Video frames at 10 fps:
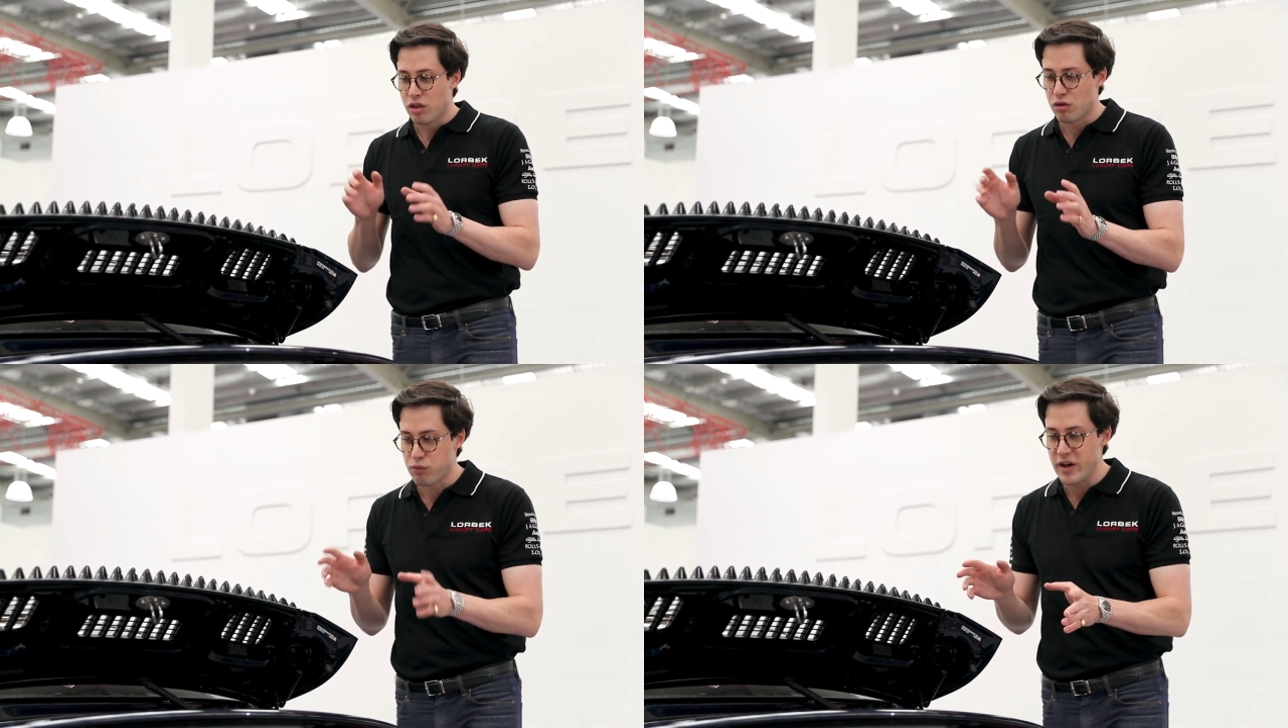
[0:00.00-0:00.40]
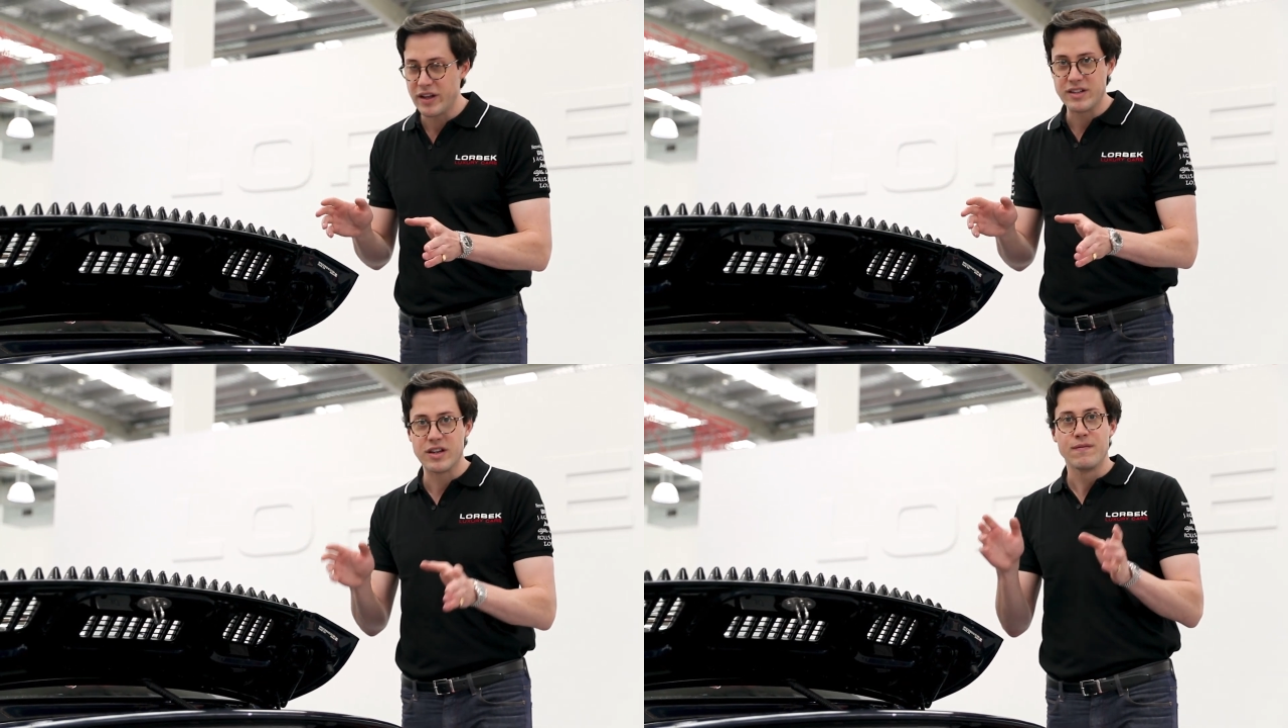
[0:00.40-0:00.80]

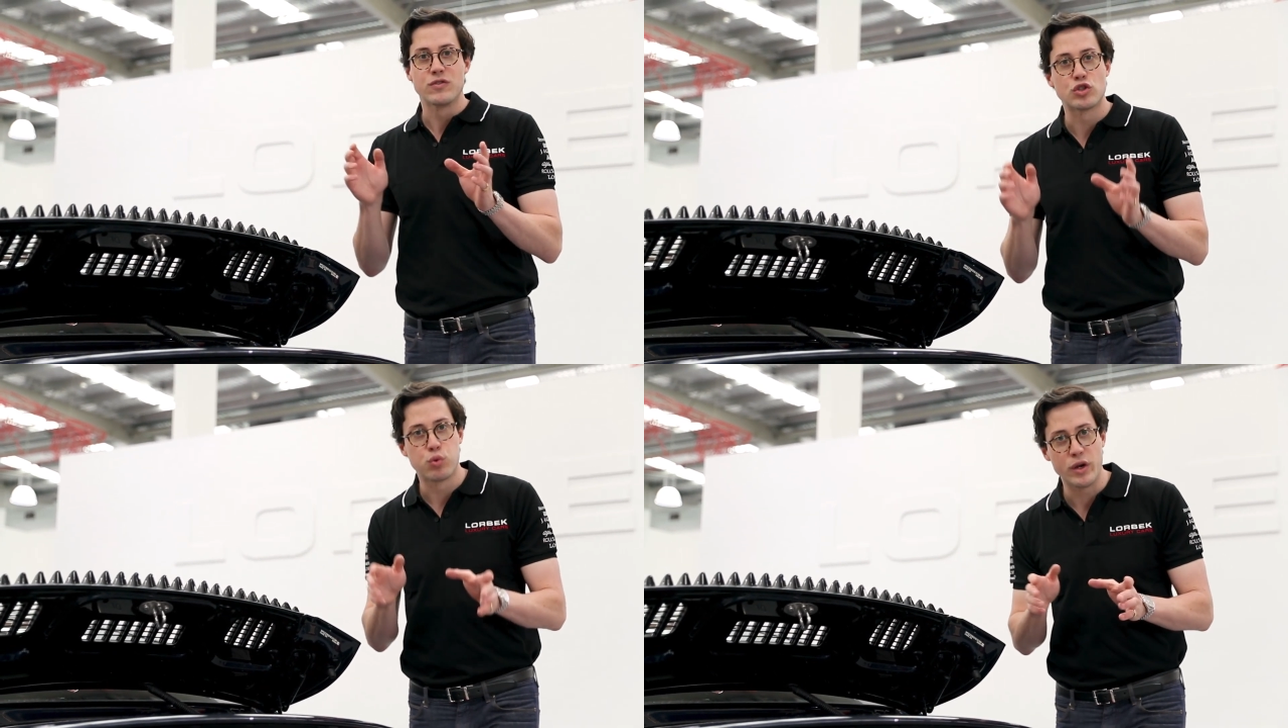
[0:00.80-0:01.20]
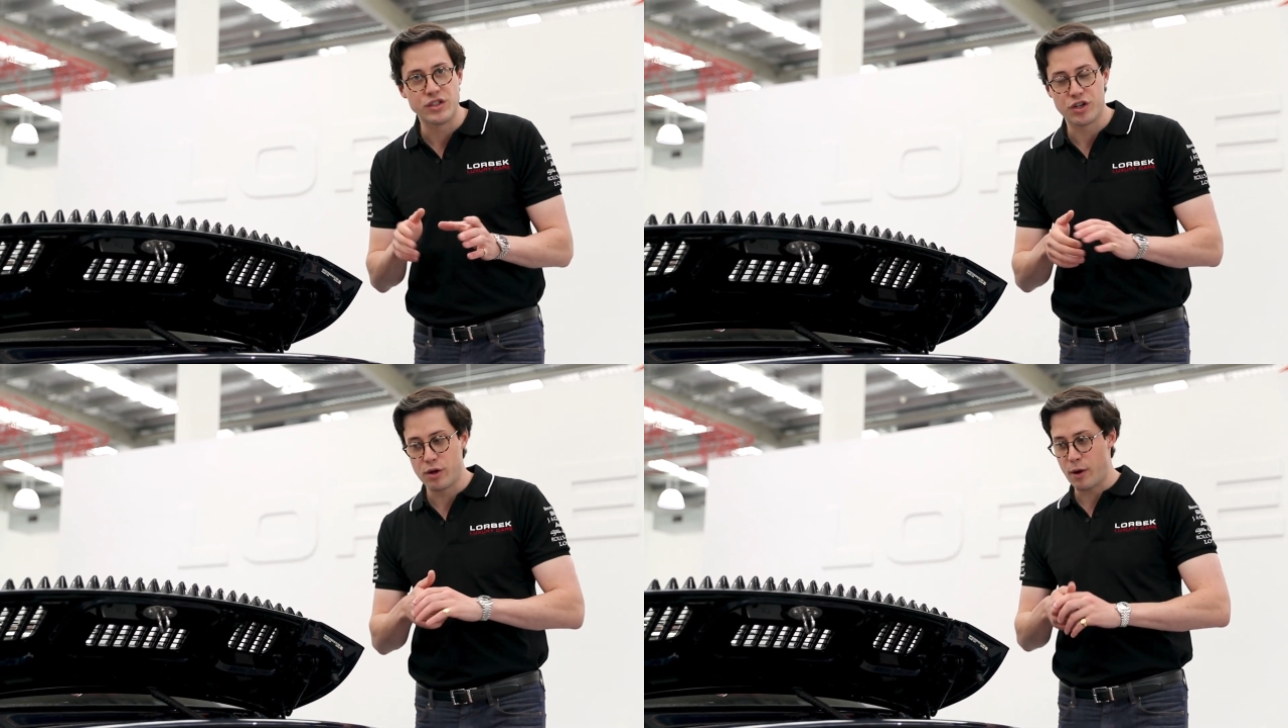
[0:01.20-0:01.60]
3 litre
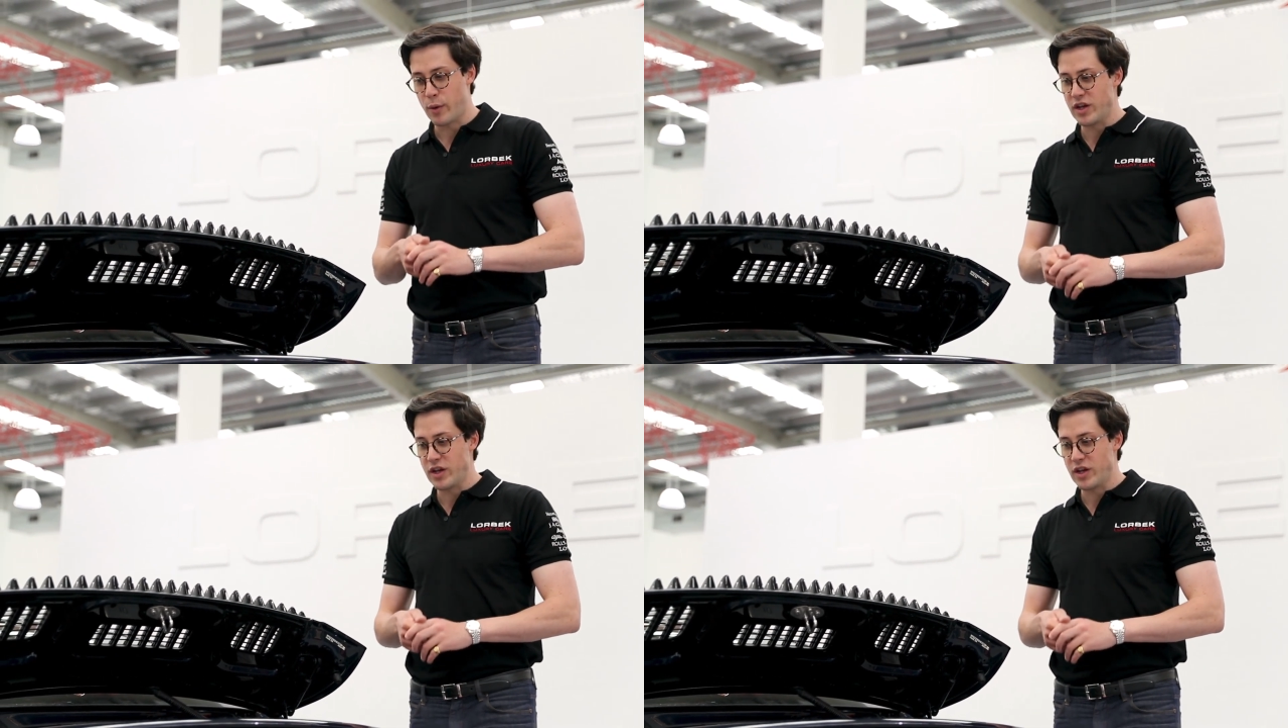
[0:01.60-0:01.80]
twin turbo